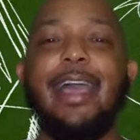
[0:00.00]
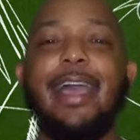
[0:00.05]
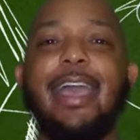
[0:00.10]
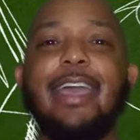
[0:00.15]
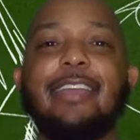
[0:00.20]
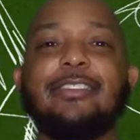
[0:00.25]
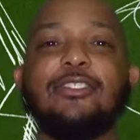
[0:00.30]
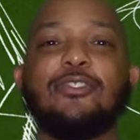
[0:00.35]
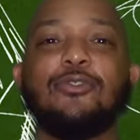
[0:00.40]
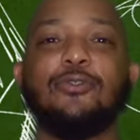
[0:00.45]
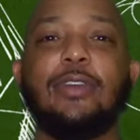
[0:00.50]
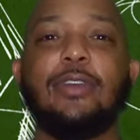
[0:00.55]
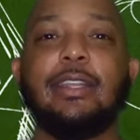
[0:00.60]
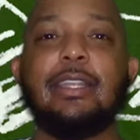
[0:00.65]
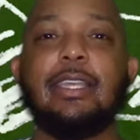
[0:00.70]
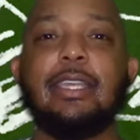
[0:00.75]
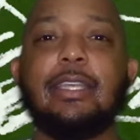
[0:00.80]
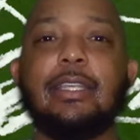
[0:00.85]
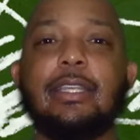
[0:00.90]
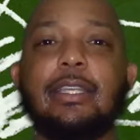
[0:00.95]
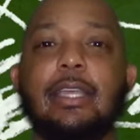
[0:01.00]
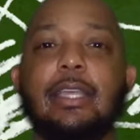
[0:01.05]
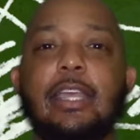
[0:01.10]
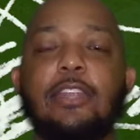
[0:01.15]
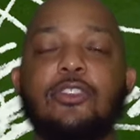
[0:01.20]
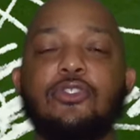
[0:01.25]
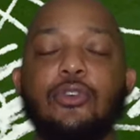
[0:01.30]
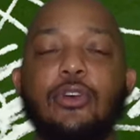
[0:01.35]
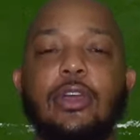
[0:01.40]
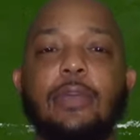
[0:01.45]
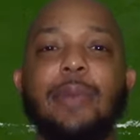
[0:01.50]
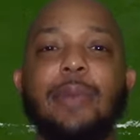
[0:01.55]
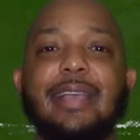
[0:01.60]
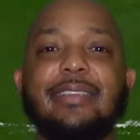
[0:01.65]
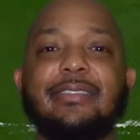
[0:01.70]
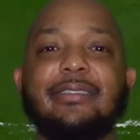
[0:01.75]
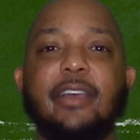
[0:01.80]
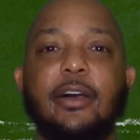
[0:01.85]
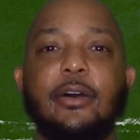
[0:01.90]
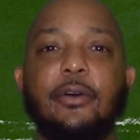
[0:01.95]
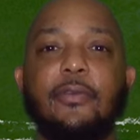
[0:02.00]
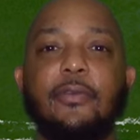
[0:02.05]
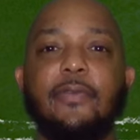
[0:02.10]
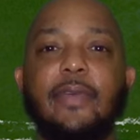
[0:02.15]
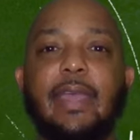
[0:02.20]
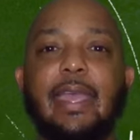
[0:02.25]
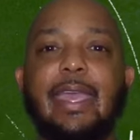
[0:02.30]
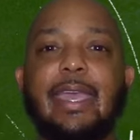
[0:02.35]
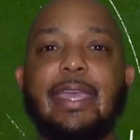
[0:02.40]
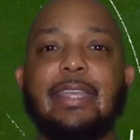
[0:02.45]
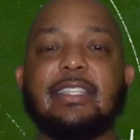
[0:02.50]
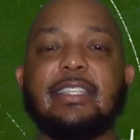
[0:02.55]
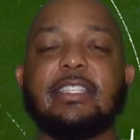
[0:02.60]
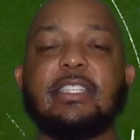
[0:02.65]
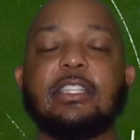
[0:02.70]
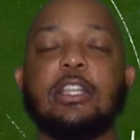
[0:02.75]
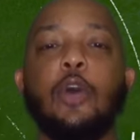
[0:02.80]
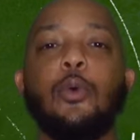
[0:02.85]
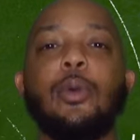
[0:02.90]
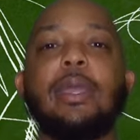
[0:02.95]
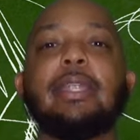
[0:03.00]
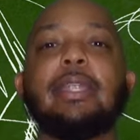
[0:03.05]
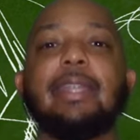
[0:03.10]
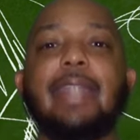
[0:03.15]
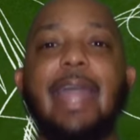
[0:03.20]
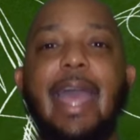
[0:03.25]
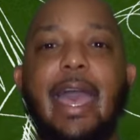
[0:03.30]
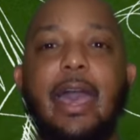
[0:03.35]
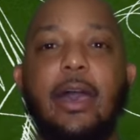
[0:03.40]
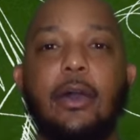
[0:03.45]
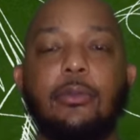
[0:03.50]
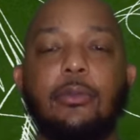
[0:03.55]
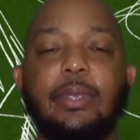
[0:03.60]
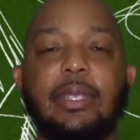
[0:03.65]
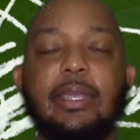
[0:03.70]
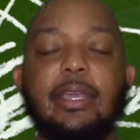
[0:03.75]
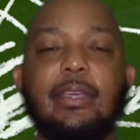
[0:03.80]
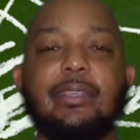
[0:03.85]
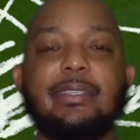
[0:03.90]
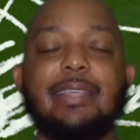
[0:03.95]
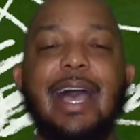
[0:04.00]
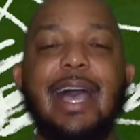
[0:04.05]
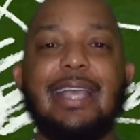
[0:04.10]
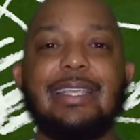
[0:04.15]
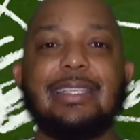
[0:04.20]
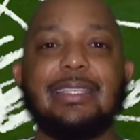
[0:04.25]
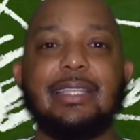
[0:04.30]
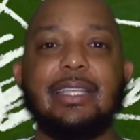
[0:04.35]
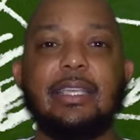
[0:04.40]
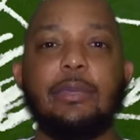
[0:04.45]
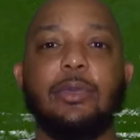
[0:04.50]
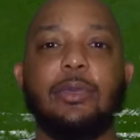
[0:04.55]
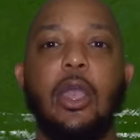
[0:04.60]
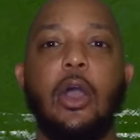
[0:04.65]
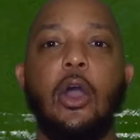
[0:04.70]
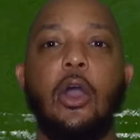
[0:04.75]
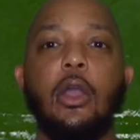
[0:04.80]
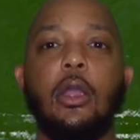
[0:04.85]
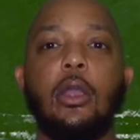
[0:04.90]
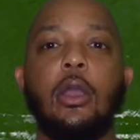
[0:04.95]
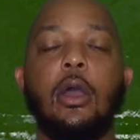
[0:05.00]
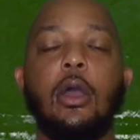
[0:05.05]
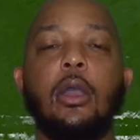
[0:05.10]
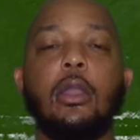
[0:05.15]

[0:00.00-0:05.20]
and just really enjoying myself and slowing down because constantly we are